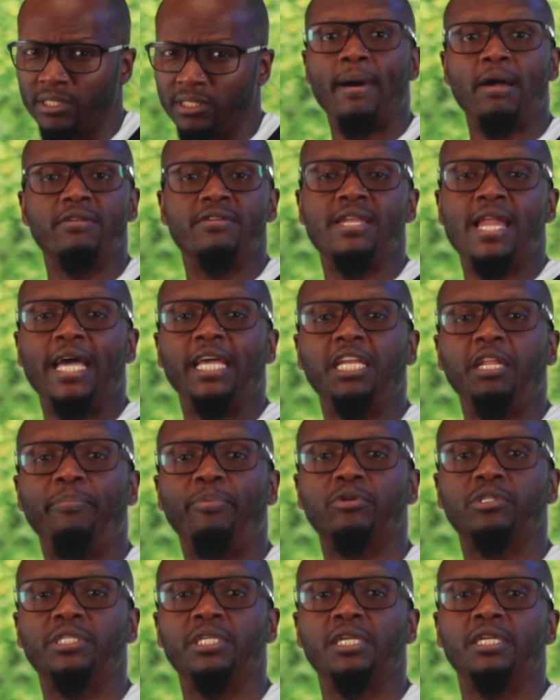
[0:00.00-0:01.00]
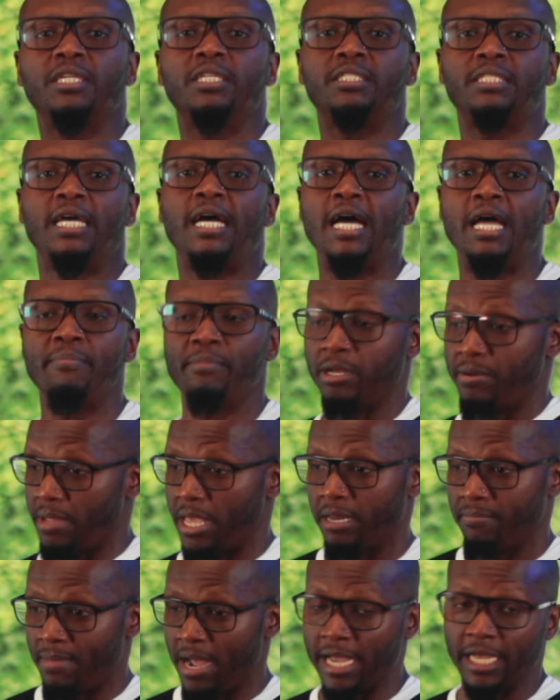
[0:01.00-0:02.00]
About 90% of the time,
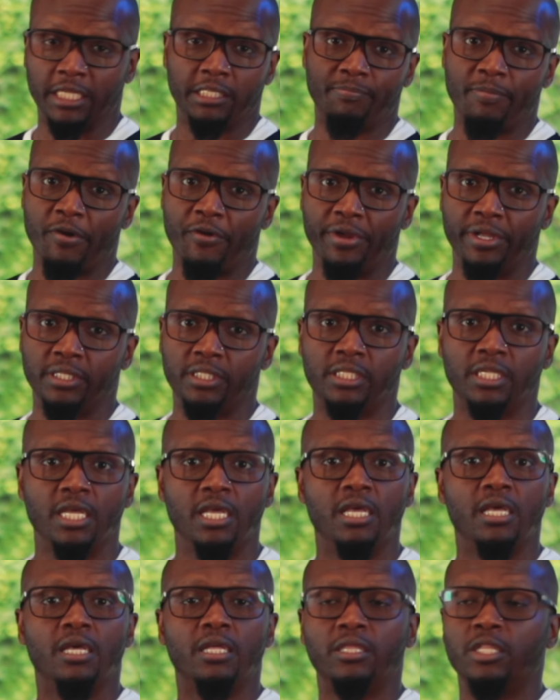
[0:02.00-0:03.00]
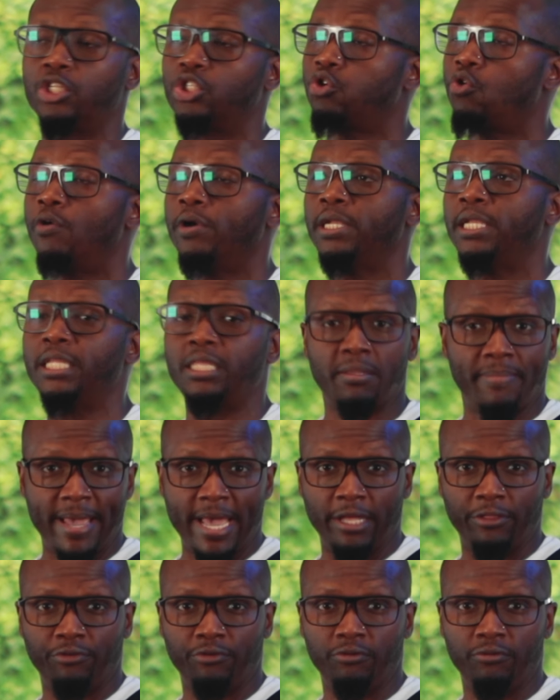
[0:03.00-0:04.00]
in my experience, the toilet, the
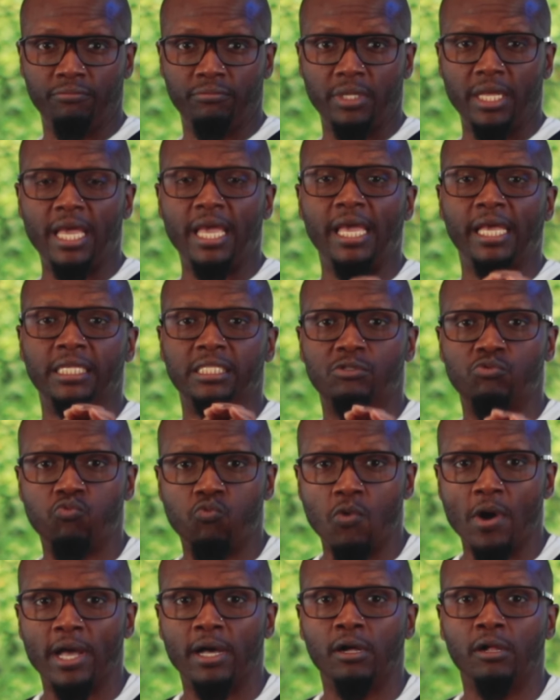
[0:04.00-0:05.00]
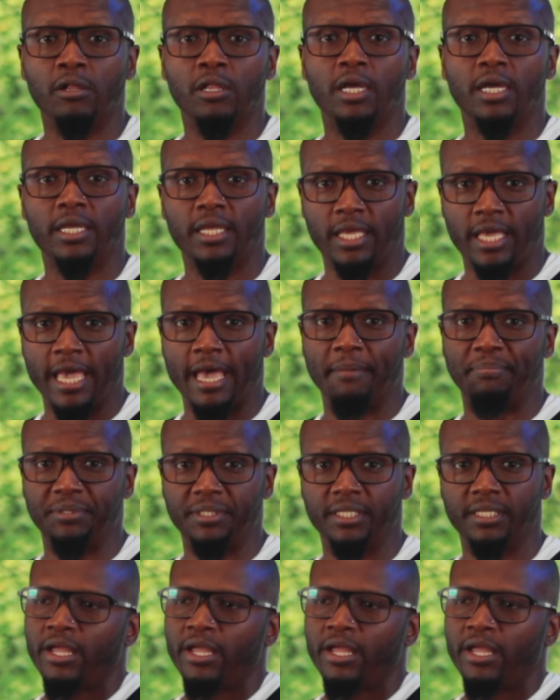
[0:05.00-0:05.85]
bathroom is well kept.